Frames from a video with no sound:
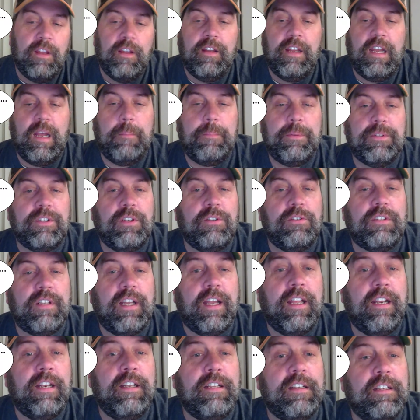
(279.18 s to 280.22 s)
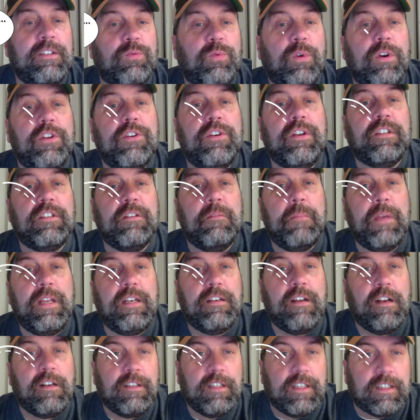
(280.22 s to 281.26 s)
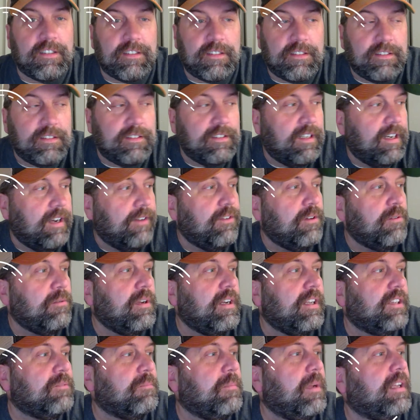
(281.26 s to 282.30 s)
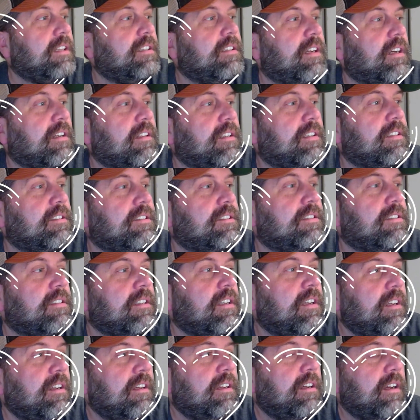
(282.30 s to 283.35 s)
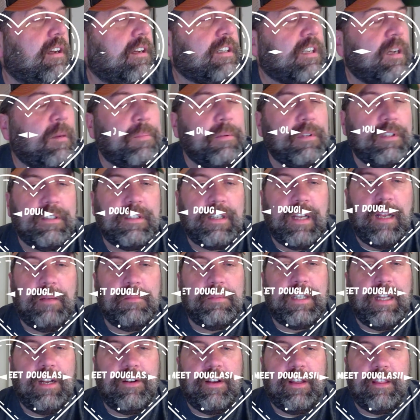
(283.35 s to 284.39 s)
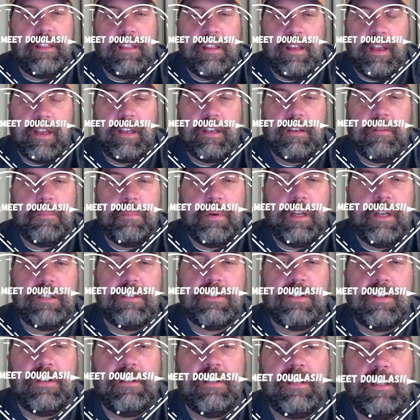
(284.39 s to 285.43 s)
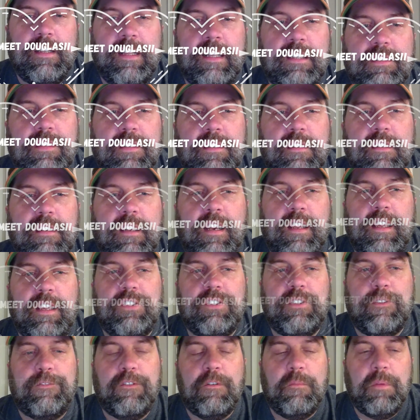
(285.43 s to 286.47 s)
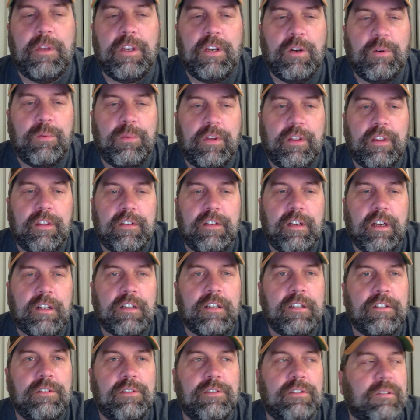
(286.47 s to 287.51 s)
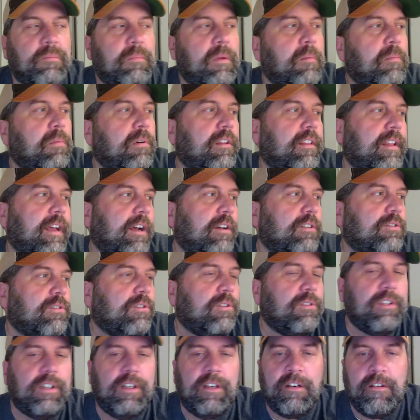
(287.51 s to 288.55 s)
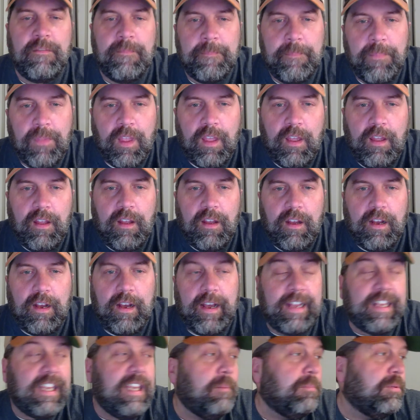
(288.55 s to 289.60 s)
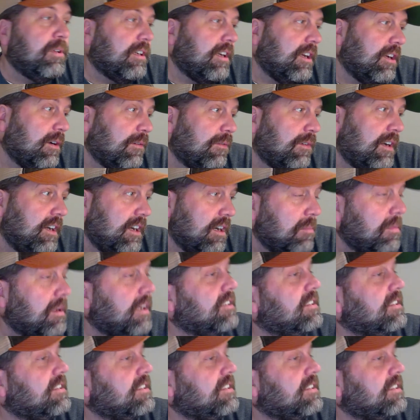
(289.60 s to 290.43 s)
Episode 10 is where you get to meet Douglas, and everyone has met Douglas a couple of times now, I think, but certainly that's going to get you familiar with Douglas, who's a member of the household here. I keep looking over here because